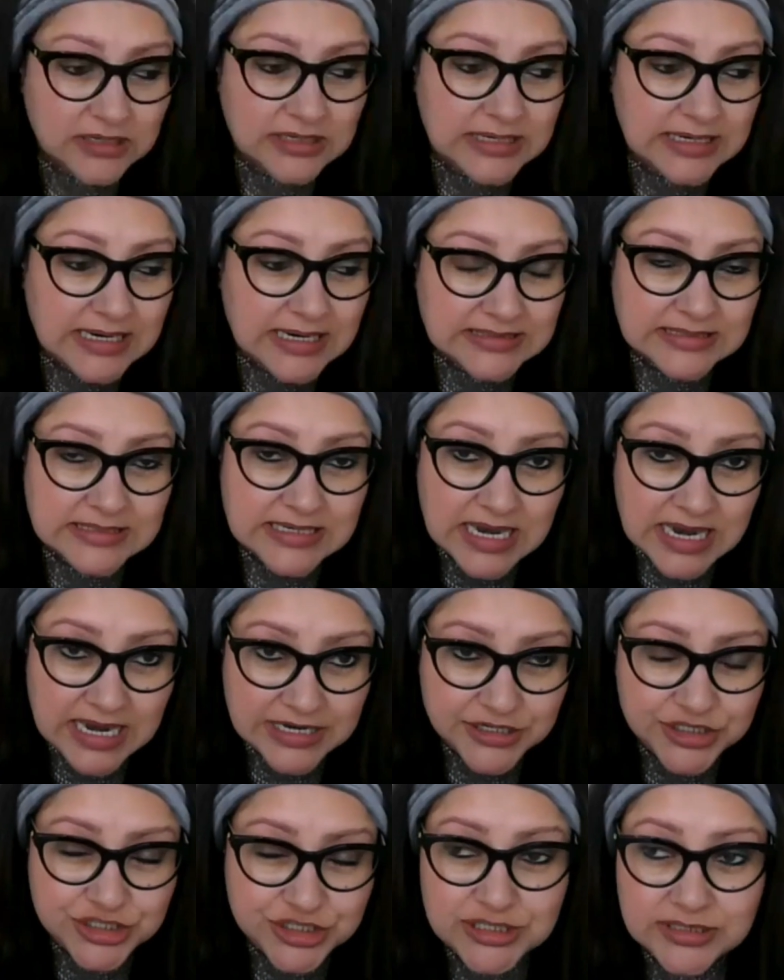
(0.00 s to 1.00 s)
Learning as an
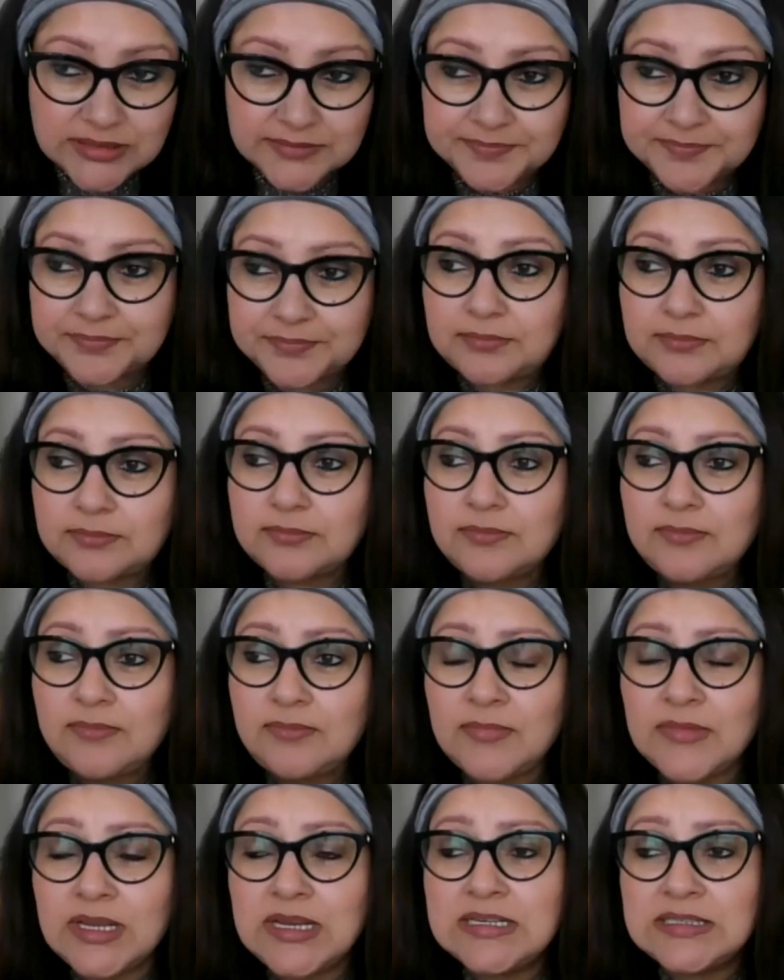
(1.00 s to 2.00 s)
engine
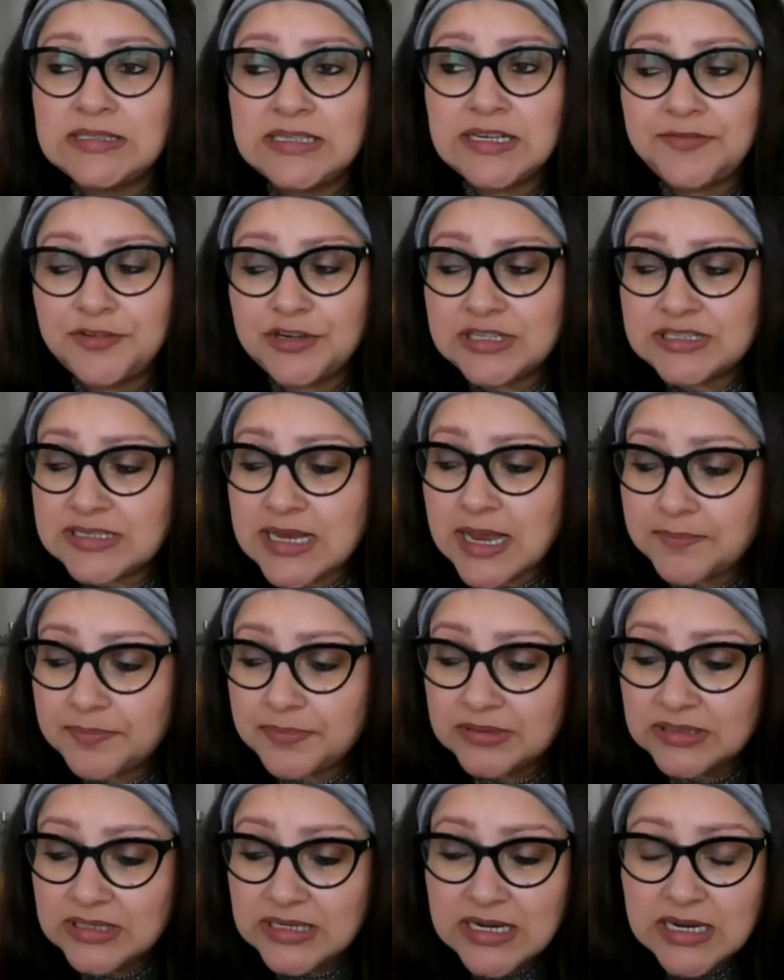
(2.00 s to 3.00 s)
is, say, for
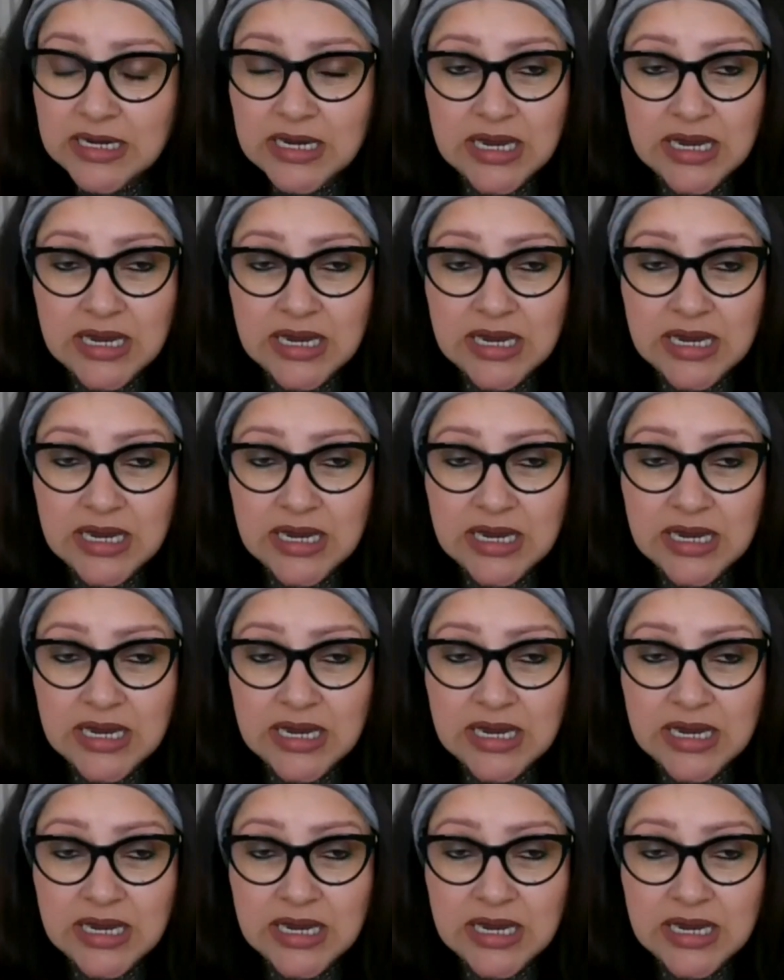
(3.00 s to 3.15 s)
example,